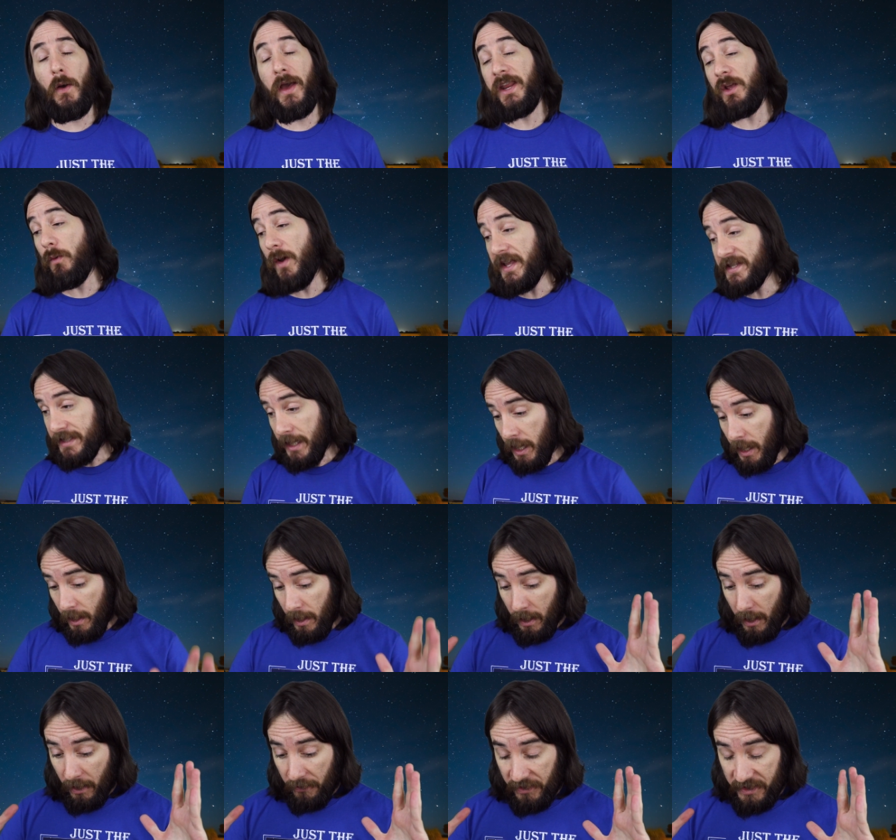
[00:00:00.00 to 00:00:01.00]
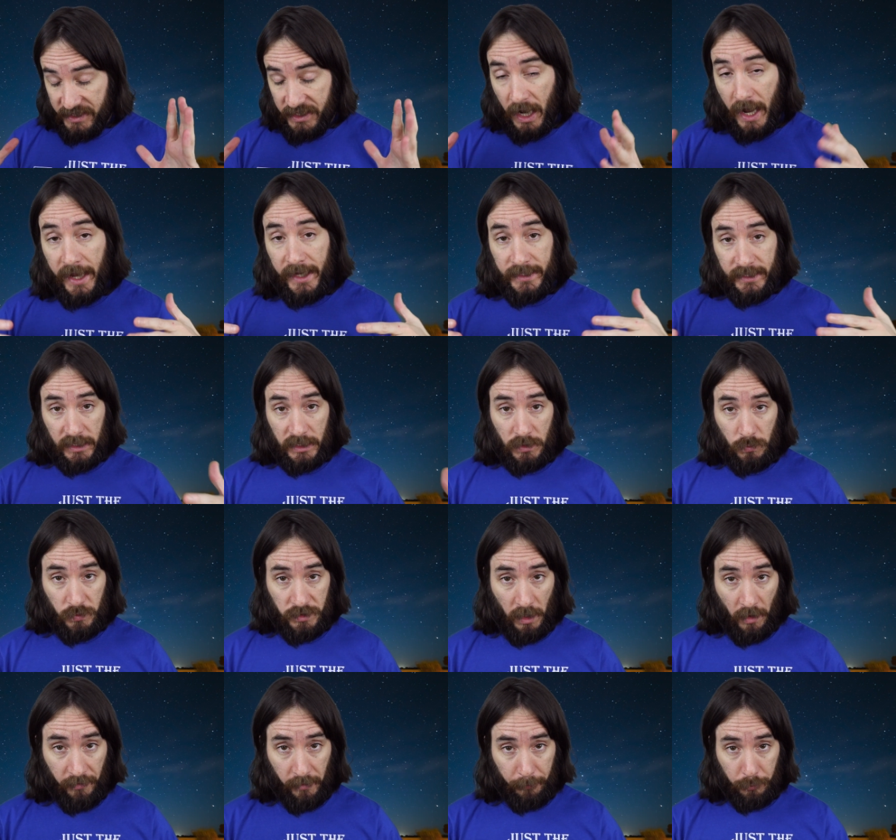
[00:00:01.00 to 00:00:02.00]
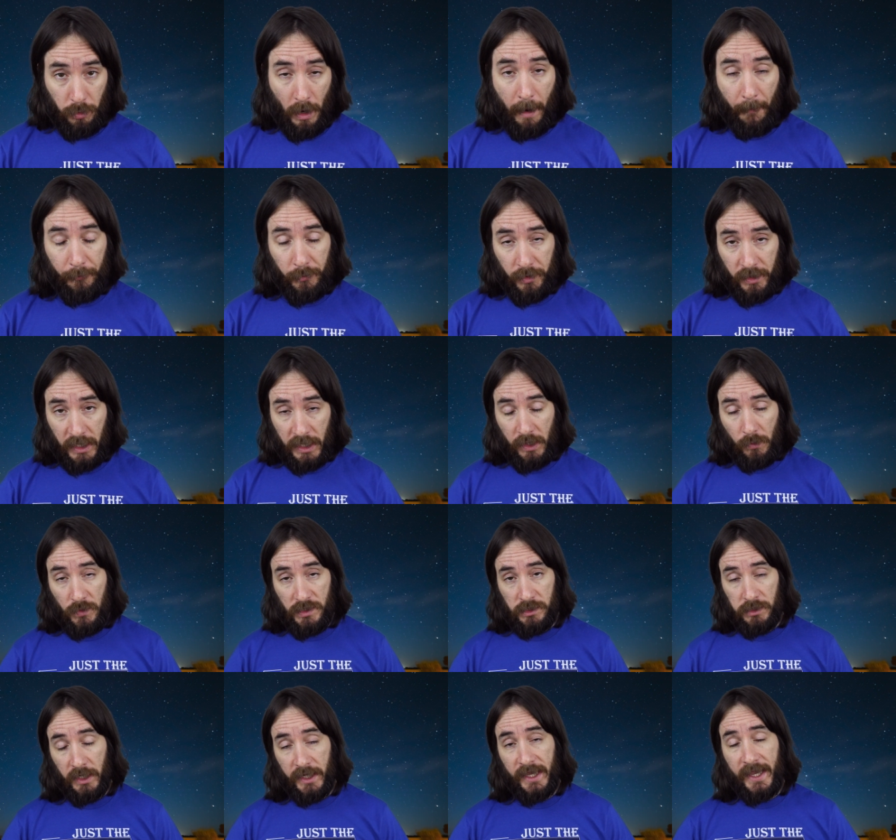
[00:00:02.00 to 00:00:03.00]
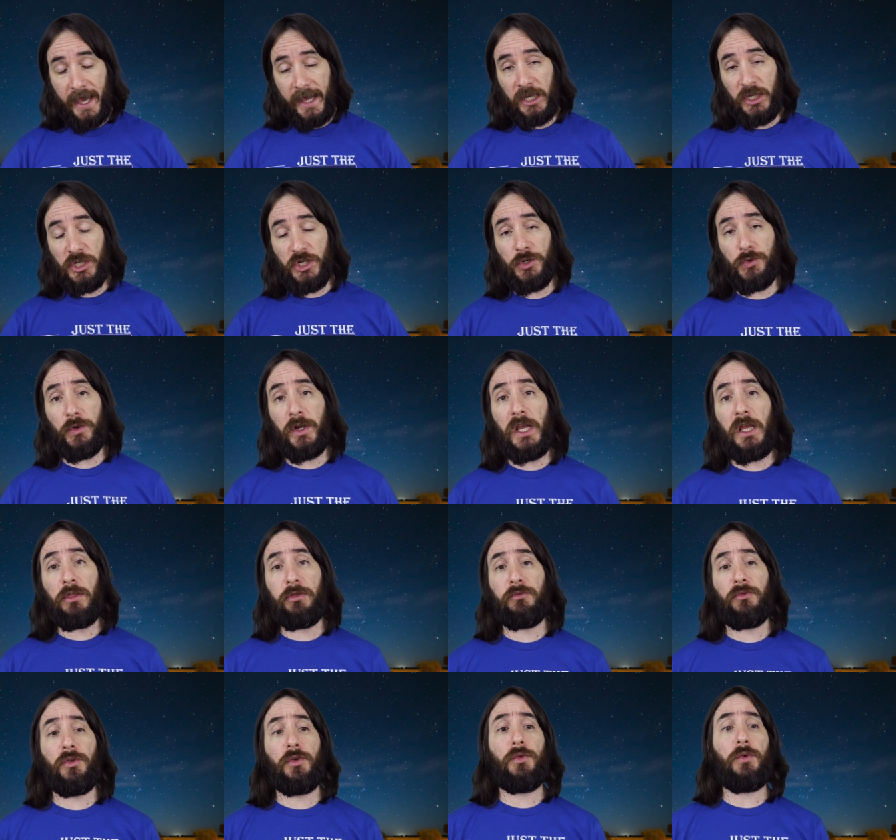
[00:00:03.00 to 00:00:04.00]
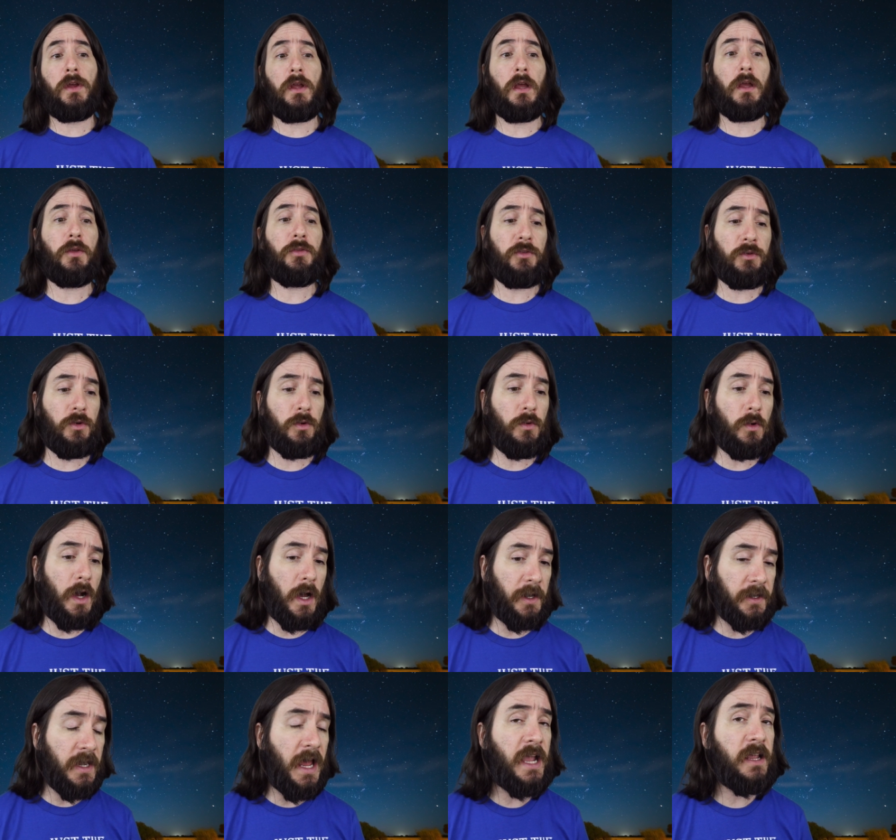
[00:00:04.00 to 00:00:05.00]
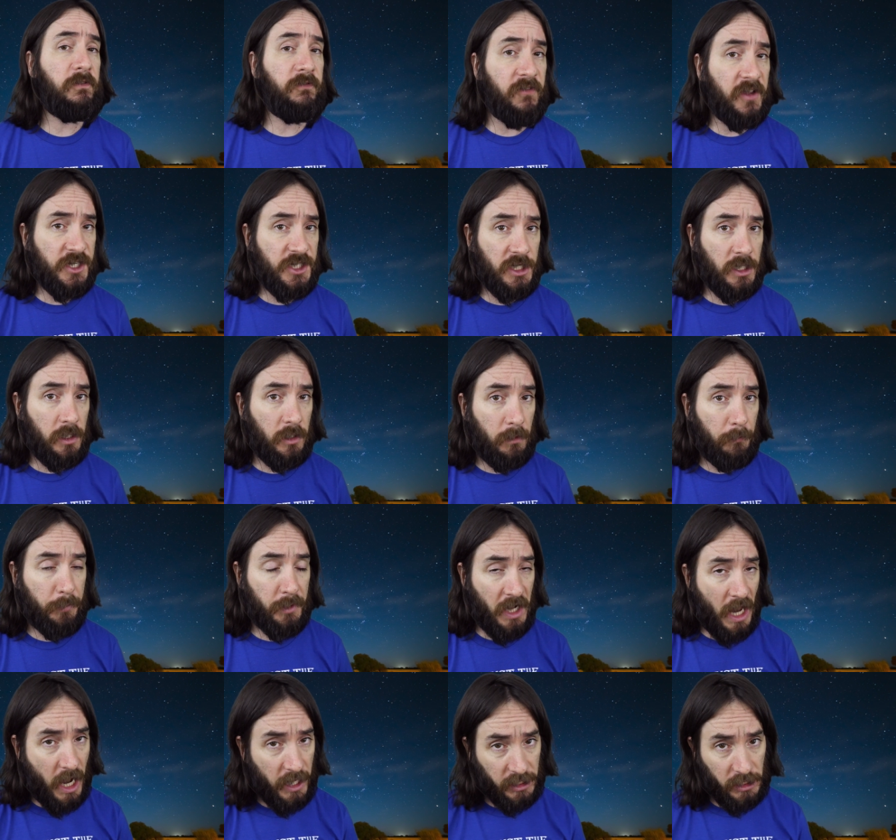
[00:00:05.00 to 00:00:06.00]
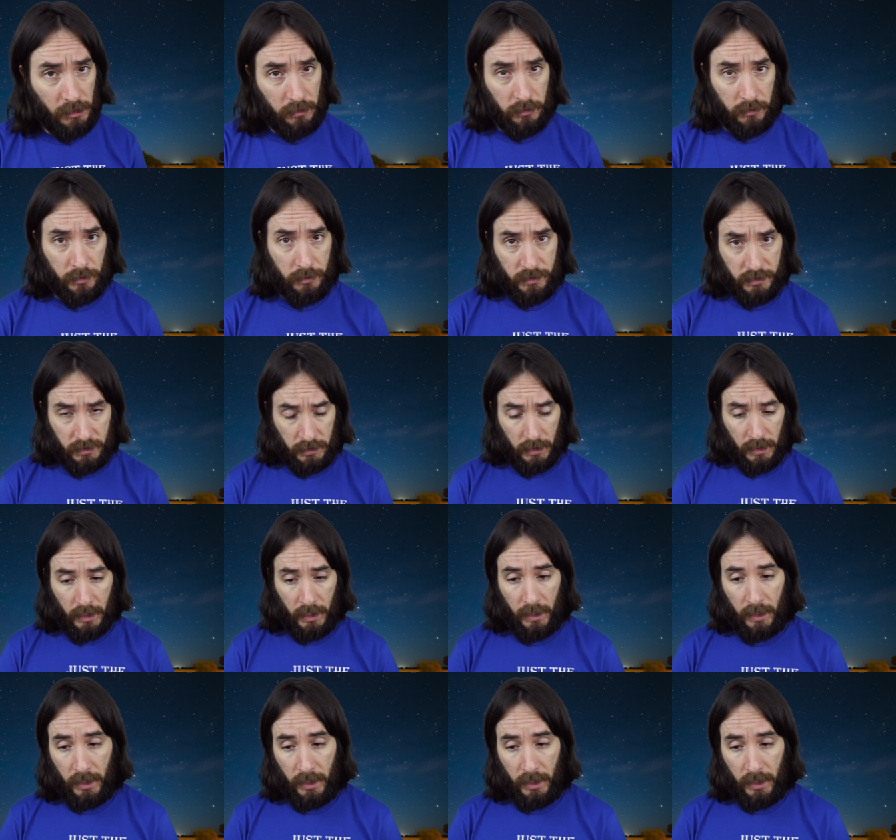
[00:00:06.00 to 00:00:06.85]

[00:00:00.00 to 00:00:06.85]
Anyways, the scientist was on the property. He was looking at a tree through night vision binoculars.